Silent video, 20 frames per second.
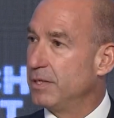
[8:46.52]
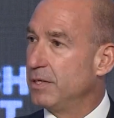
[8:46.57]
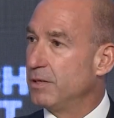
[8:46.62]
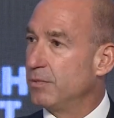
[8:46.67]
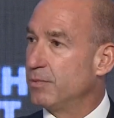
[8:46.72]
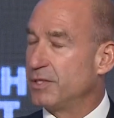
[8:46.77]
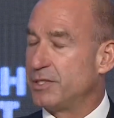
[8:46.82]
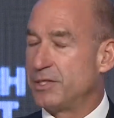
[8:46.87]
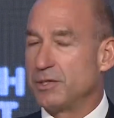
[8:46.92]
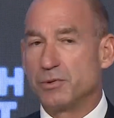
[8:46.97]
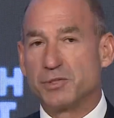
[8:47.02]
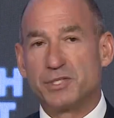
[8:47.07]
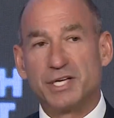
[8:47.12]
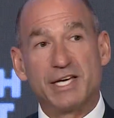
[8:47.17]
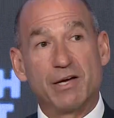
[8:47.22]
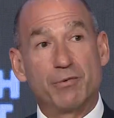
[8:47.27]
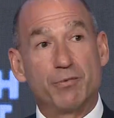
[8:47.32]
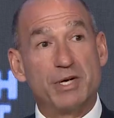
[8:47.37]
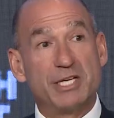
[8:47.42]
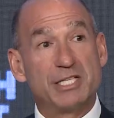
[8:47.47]
We're still
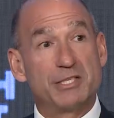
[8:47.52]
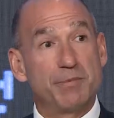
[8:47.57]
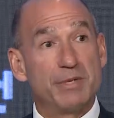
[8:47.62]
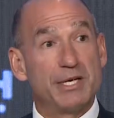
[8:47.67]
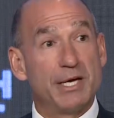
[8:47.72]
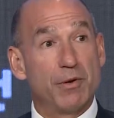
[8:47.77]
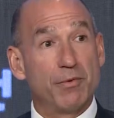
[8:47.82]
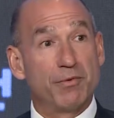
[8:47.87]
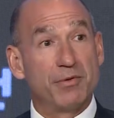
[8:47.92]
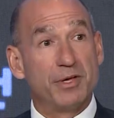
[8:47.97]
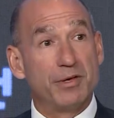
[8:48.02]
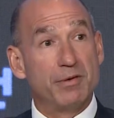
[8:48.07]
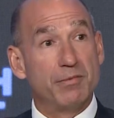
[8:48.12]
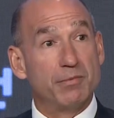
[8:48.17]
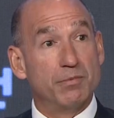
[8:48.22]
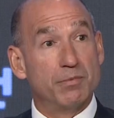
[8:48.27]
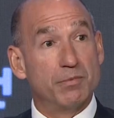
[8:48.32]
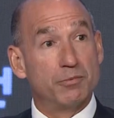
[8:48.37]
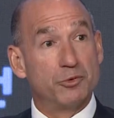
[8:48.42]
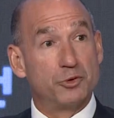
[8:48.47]
seeing a reasonably healthy
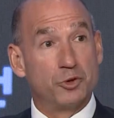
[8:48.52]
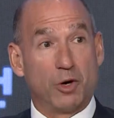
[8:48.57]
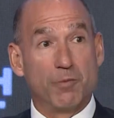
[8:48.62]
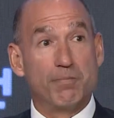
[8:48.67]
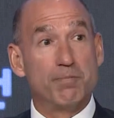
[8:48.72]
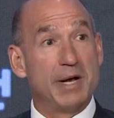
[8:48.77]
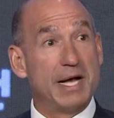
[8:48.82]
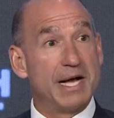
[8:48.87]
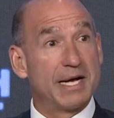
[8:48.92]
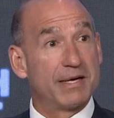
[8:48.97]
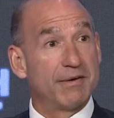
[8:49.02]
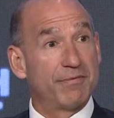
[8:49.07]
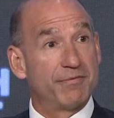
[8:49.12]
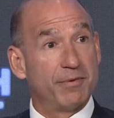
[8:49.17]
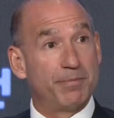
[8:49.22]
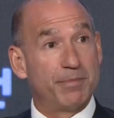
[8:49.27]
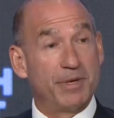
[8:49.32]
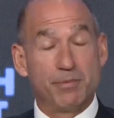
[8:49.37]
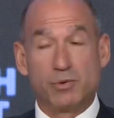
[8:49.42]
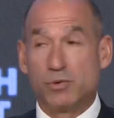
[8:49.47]
job market for
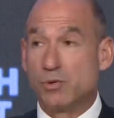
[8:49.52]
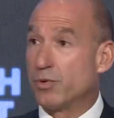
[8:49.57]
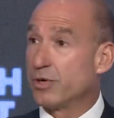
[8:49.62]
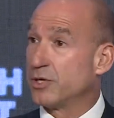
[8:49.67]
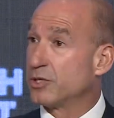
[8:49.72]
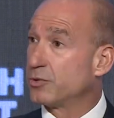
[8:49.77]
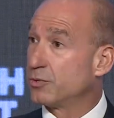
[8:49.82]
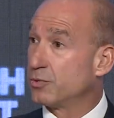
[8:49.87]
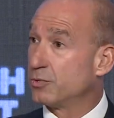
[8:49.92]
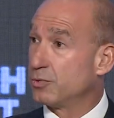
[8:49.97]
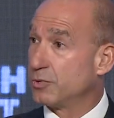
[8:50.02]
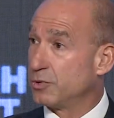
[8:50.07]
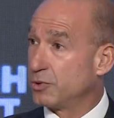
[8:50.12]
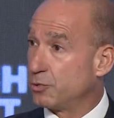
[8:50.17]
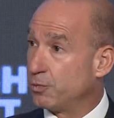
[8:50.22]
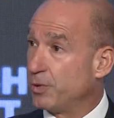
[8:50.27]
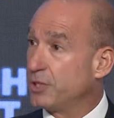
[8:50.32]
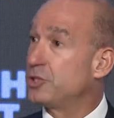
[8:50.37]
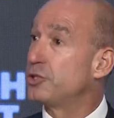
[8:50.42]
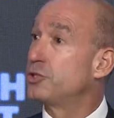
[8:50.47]
people who want to
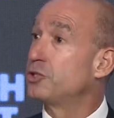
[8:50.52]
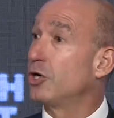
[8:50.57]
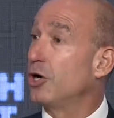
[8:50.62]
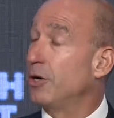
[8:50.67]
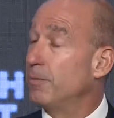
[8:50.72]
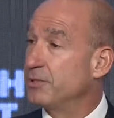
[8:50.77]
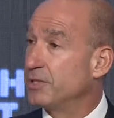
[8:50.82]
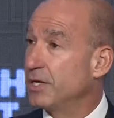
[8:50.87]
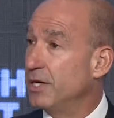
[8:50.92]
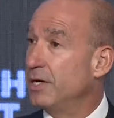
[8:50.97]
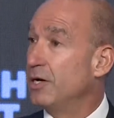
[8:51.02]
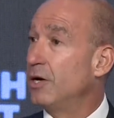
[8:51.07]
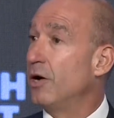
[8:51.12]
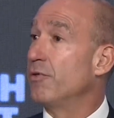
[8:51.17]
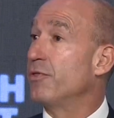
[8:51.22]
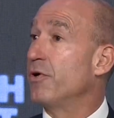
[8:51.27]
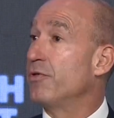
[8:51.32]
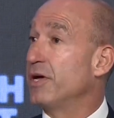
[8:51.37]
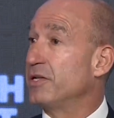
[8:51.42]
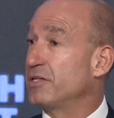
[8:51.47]
switch jobs,
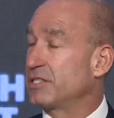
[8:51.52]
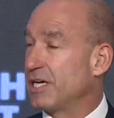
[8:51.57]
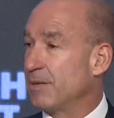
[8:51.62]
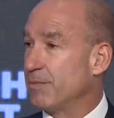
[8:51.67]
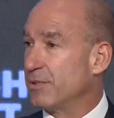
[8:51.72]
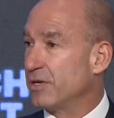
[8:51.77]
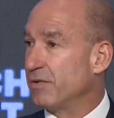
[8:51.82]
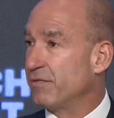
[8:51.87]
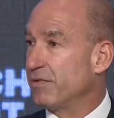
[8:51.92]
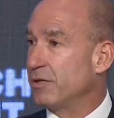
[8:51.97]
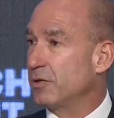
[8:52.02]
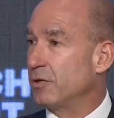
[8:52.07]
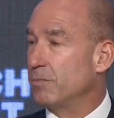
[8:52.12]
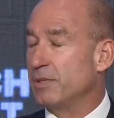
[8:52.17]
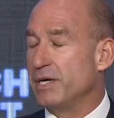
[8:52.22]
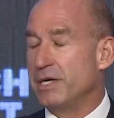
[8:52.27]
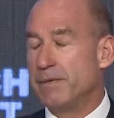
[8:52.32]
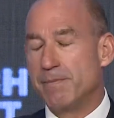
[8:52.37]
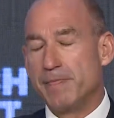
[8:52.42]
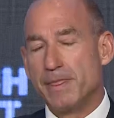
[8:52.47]
although that's coming off a little
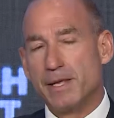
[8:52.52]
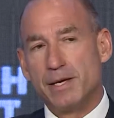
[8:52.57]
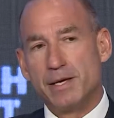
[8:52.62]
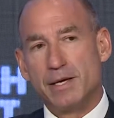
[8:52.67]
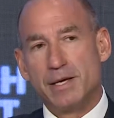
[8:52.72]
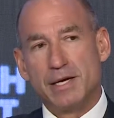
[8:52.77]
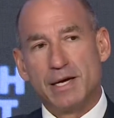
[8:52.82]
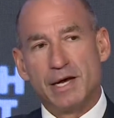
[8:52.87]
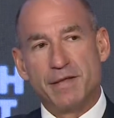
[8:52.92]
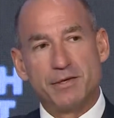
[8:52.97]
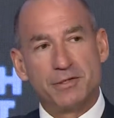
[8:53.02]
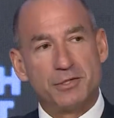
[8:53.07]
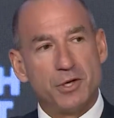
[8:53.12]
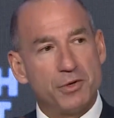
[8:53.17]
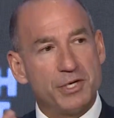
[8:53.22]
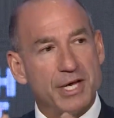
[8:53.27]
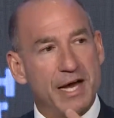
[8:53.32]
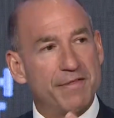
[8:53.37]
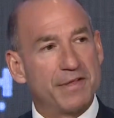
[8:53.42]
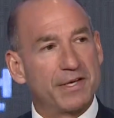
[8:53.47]
bit. And there's no
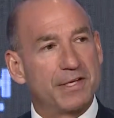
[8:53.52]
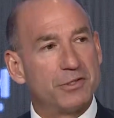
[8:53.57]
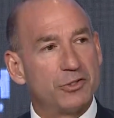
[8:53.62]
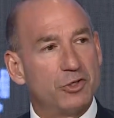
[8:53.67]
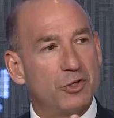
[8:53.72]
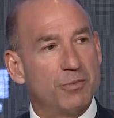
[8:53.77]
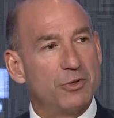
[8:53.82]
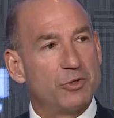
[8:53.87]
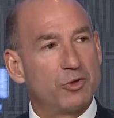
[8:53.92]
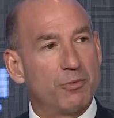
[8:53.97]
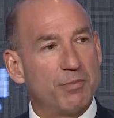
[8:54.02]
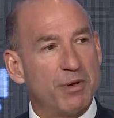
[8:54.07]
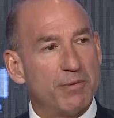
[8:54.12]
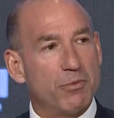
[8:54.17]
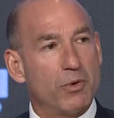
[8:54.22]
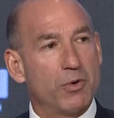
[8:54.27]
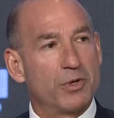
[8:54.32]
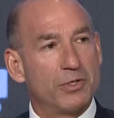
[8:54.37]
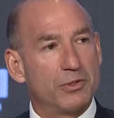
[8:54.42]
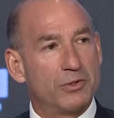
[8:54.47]
doubt that consumers are a bit
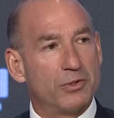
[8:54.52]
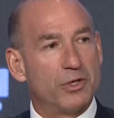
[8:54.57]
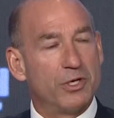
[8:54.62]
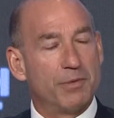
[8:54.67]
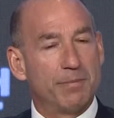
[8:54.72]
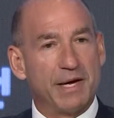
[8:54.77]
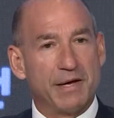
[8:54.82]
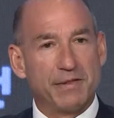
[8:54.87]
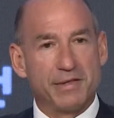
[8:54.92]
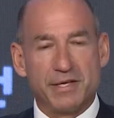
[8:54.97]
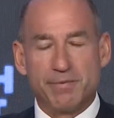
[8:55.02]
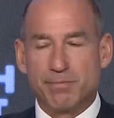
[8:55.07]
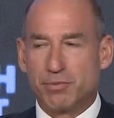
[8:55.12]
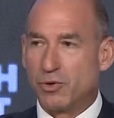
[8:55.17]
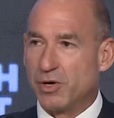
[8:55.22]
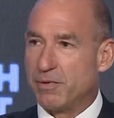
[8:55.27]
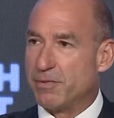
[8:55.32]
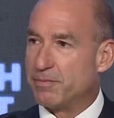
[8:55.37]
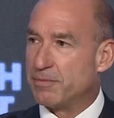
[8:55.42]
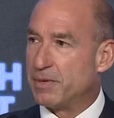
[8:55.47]
more concerned about the
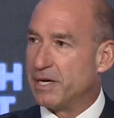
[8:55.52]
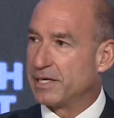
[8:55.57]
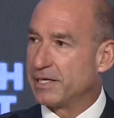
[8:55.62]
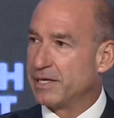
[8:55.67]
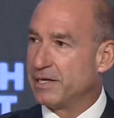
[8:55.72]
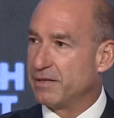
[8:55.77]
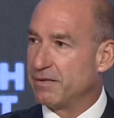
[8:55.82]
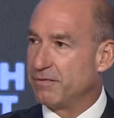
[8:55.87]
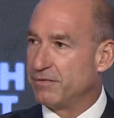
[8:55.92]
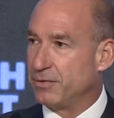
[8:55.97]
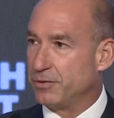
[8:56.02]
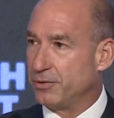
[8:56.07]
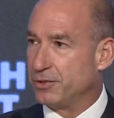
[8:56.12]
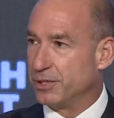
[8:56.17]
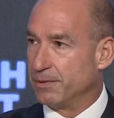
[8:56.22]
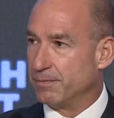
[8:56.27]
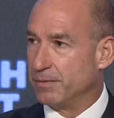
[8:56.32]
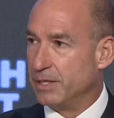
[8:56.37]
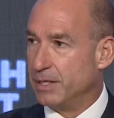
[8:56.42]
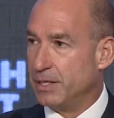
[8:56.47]
employment market in the
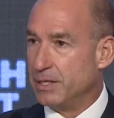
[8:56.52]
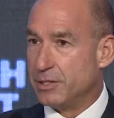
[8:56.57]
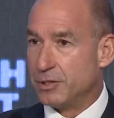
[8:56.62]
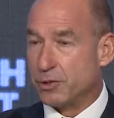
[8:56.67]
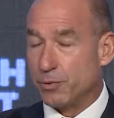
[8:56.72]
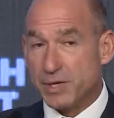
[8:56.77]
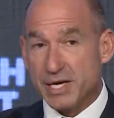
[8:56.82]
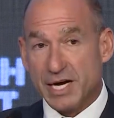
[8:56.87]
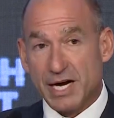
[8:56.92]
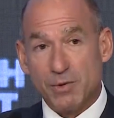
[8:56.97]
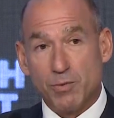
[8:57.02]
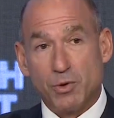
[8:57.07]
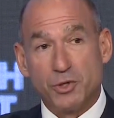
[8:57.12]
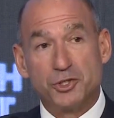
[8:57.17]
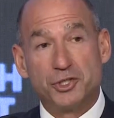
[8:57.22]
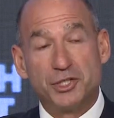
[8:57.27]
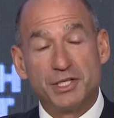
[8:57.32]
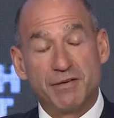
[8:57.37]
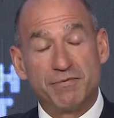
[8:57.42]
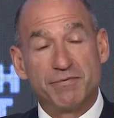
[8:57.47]
future. So we are
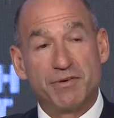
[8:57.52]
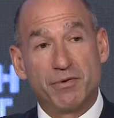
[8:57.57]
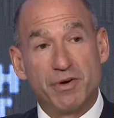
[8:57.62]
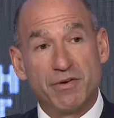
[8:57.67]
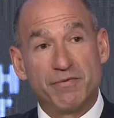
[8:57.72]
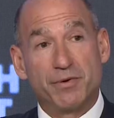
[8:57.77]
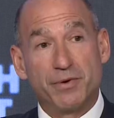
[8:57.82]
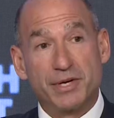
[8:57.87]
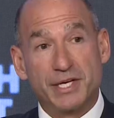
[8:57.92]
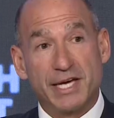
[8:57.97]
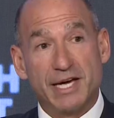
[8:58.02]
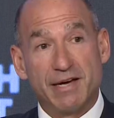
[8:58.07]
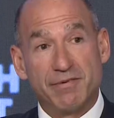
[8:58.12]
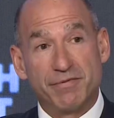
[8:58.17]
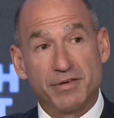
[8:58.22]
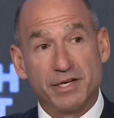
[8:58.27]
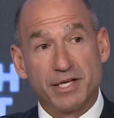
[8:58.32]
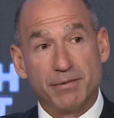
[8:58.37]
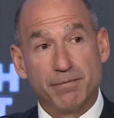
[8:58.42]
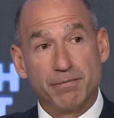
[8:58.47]
watching it very, very
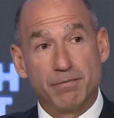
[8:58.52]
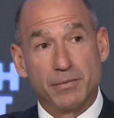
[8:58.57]
carefully.